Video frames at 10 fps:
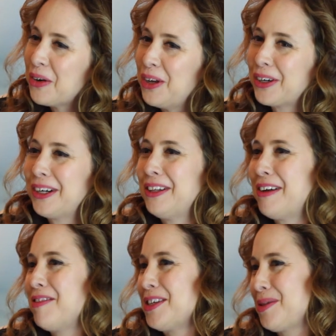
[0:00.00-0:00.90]
You're gonna
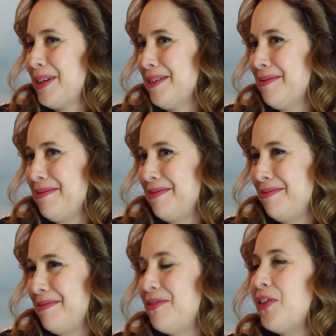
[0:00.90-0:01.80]
love this one.
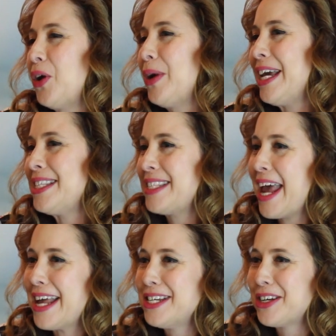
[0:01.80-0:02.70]
Furry
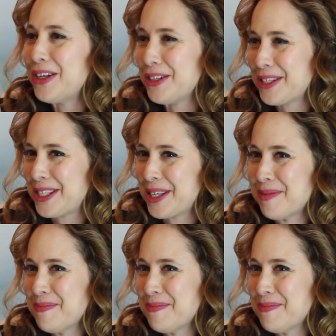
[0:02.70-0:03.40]
sandals